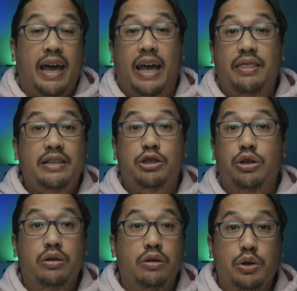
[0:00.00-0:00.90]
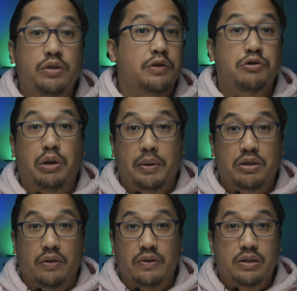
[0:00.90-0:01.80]
And that's good news for streaming
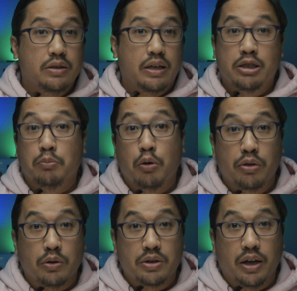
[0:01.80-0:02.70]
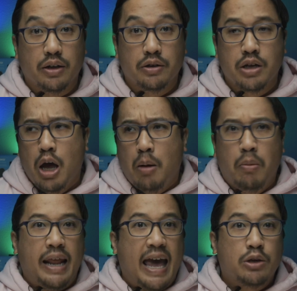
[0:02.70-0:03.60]
services that support those standards,
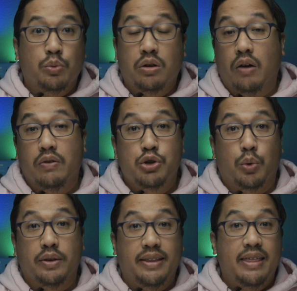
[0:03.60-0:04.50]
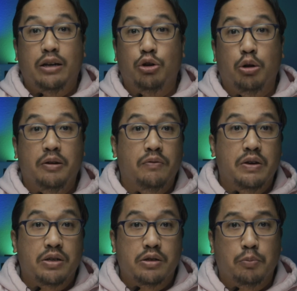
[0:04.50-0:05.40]
but as we'll cover shortly, that Dolby
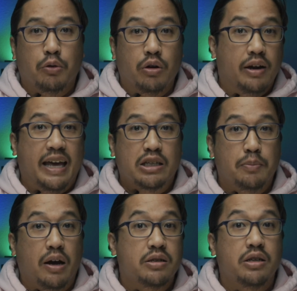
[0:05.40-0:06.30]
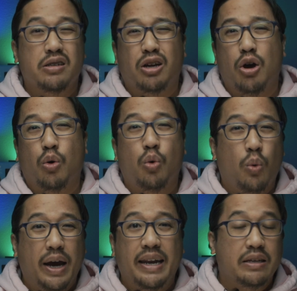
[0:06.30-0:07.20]
Vision support on Xbox doesn't go
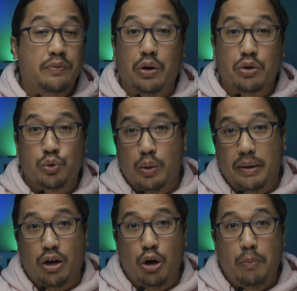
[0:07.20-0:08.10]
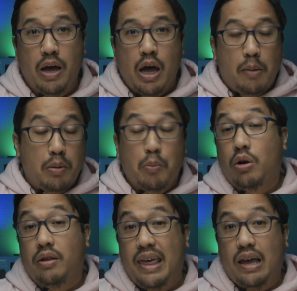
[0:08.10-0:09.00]
quite as far as we might hope, but
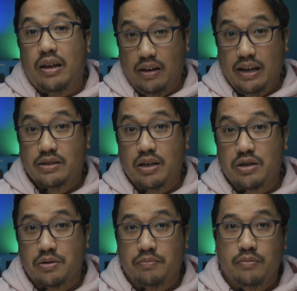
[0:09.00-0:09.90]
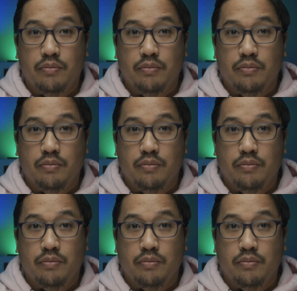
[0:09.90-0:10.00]
more on that in the next section.